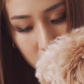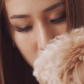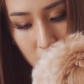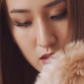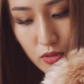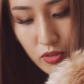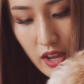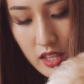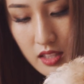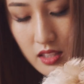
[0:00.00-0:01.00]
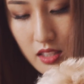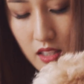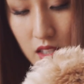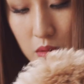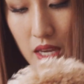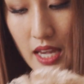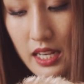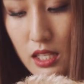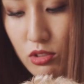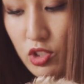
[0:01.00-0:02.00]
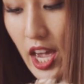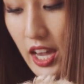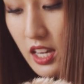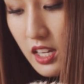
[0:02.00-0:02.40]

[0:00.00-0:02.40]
Is this your friend? Wait, I need to check.